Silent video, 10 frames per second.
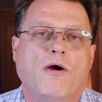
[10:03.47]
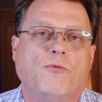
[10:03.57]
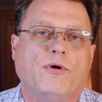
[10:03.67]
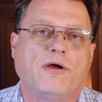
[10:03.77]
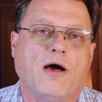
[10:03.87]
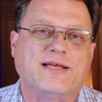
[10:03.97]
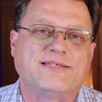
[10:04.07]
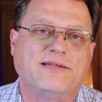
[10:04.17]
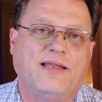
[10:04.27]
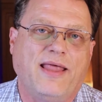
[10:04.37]
or will
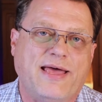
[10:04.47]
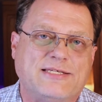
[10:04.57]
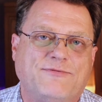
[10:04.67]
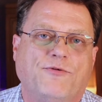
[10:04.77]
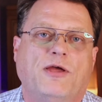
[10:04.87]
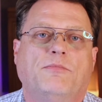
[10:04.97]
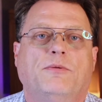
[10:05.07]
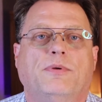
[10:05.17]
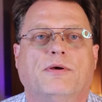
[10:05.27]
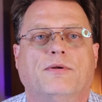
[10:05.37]
cost less for him
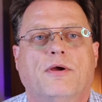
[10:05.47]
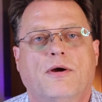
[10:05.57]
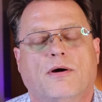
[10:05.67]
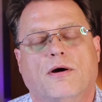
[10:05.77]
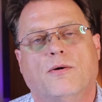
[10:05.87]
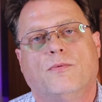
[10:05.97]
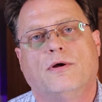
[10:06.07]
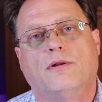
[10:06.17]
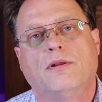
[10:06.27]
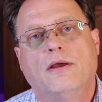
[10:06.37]
to build, or
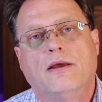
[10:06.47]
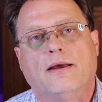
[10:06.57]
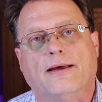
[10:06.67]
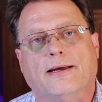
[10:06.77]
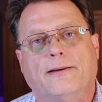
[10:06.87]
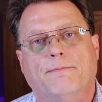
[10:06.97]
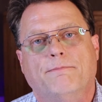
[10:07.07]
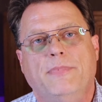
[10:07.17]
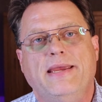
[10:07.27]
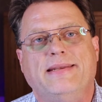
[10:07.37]
will um,
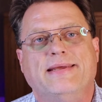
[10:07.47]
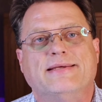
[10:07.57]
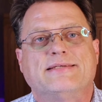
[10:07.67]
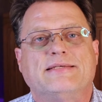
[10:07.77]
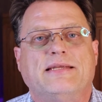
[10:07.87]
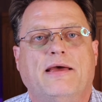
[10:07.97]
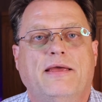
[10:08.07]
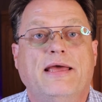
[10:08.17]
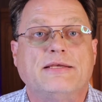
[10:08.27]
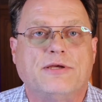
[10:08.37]
meet his
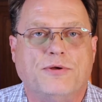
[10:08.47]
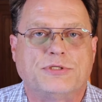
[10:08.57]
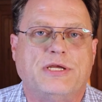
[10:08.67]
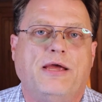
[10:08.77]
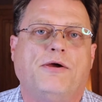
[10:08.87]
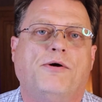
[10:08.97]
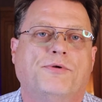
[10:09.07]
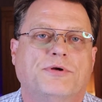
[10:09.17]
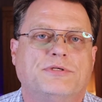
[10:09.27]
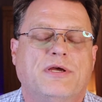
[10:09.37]
st his own
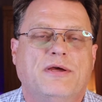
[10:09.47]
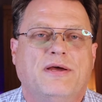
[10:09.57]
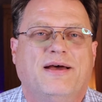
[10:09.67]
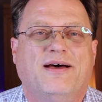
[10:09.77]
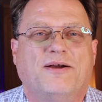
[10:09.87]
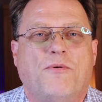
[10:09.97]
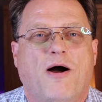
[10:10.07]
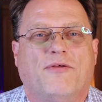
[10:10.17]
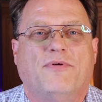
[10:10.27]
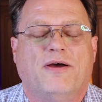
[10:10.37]
stakeholders' uh,
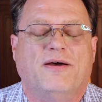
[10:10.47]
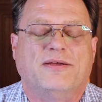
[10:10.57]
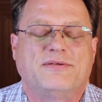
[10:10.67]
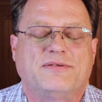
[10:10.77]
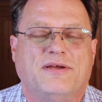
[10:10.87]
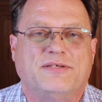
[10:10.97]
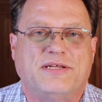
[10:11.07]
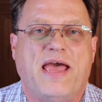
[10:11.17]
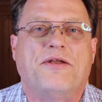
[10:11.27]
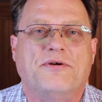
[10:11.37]
quali uh, st
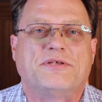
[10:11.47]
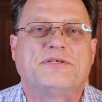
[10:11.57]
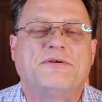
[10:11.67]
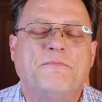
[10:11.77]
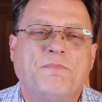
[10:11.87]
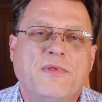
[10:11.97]
standards.